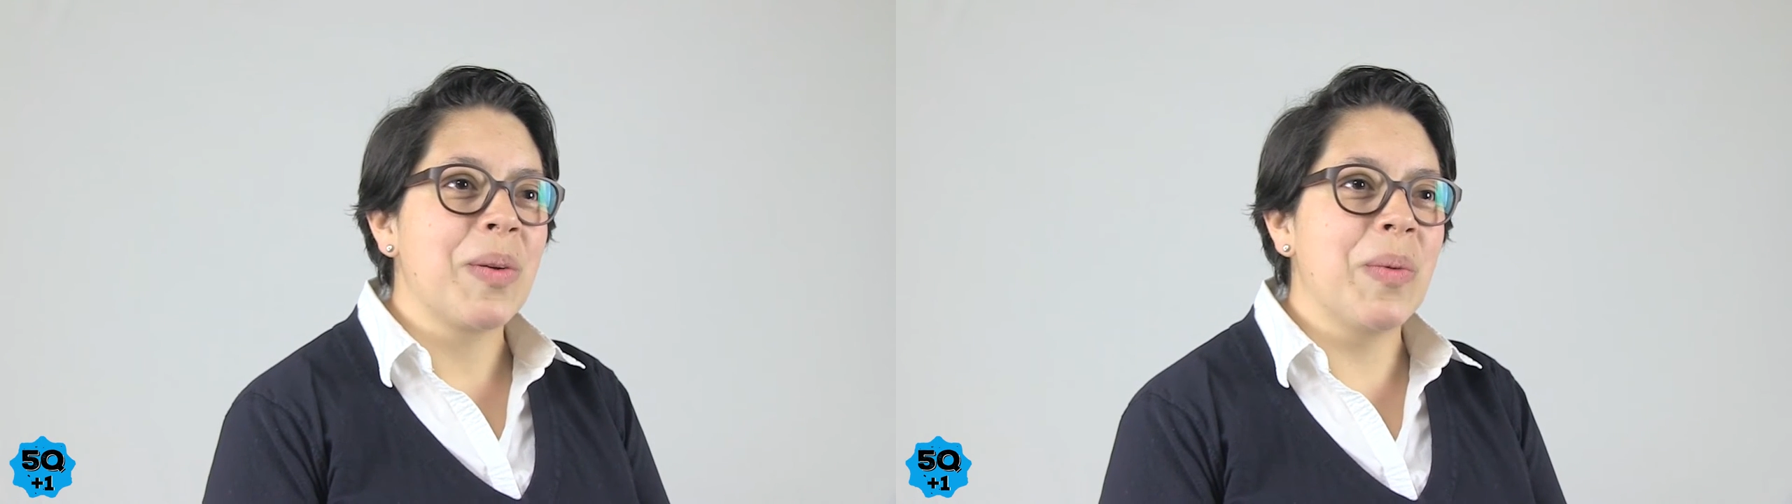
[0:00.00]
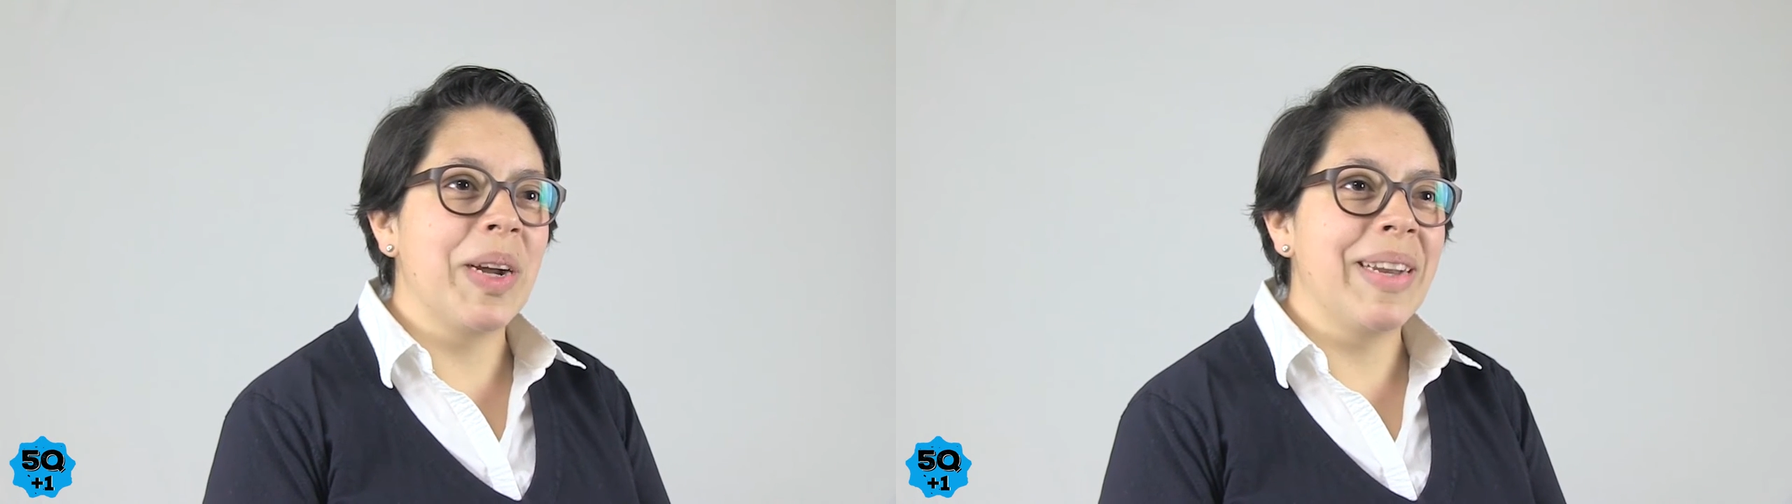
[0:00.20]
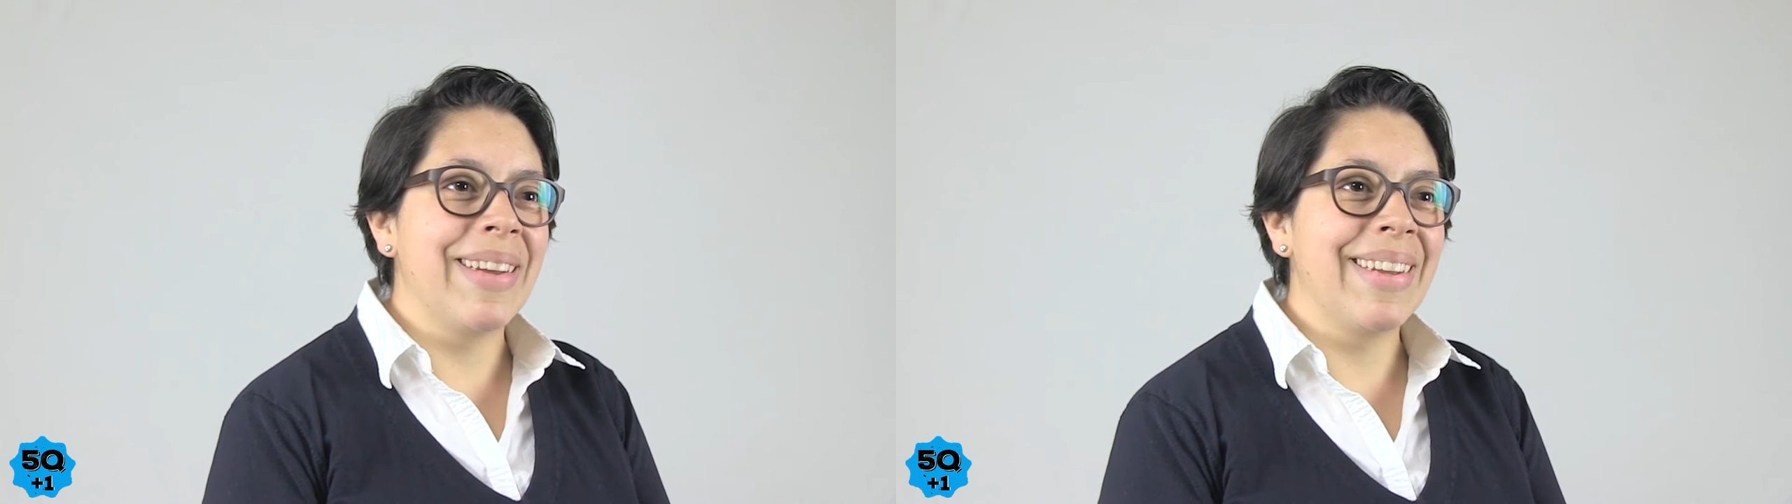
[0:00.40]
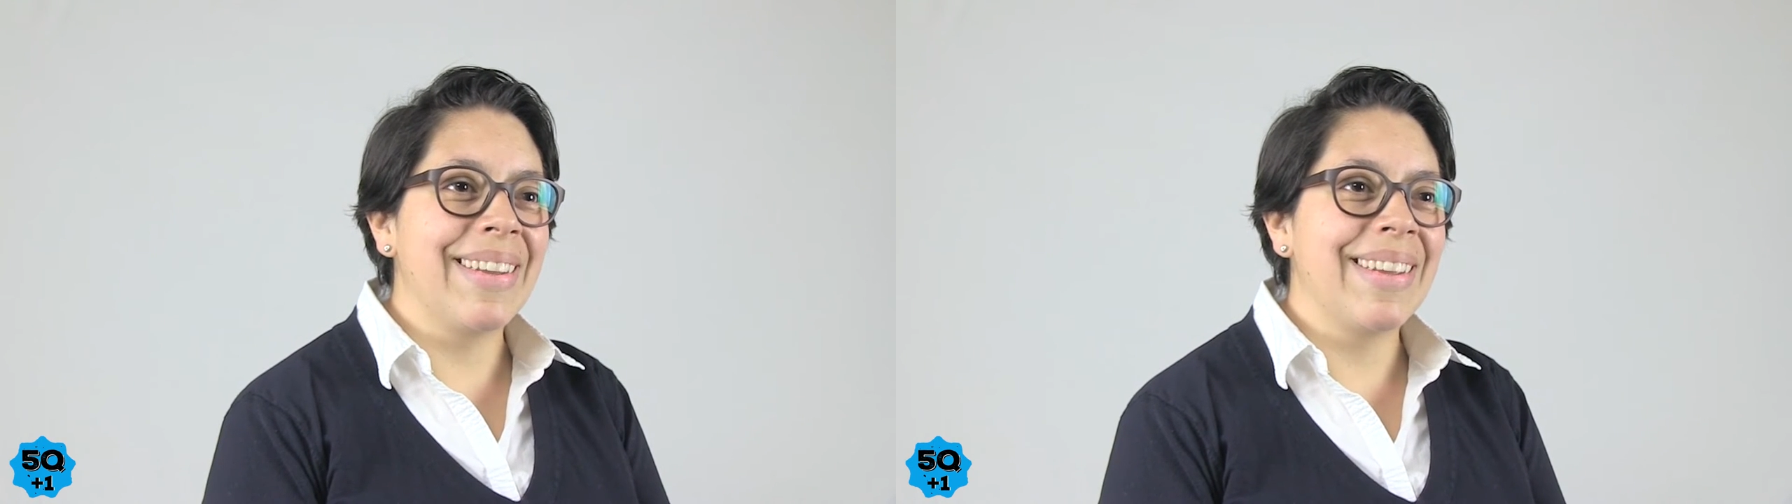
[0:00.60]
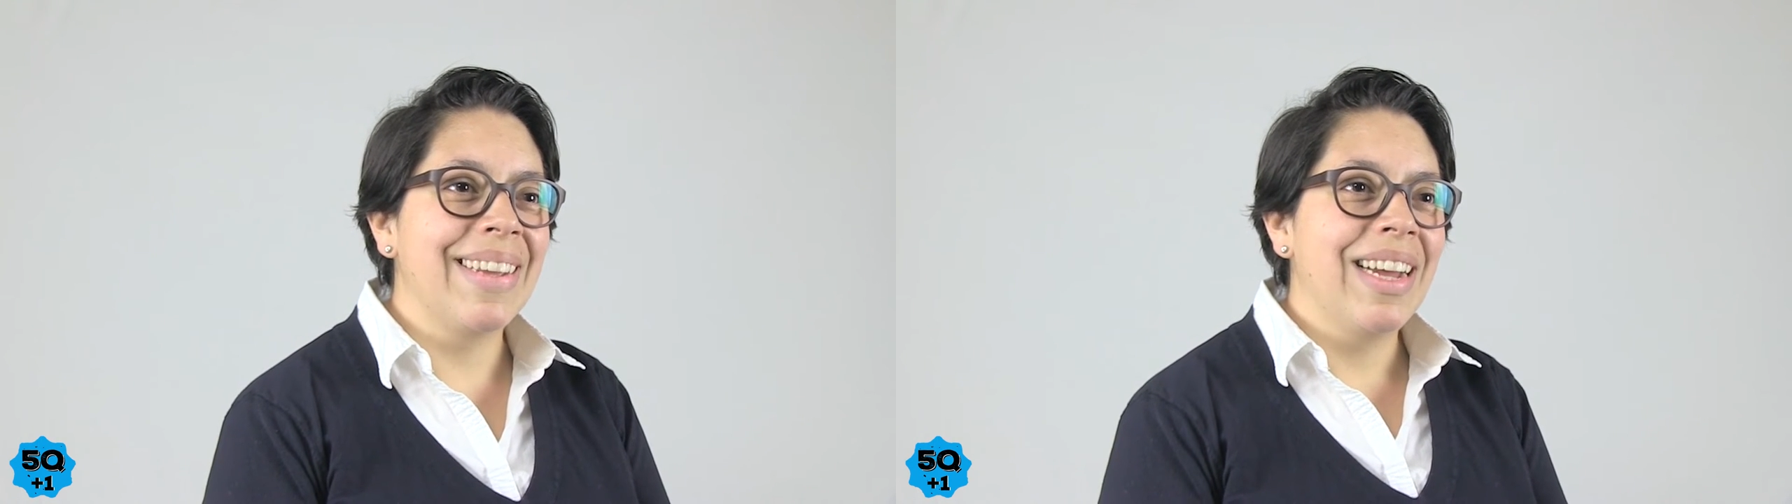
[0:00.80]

why not?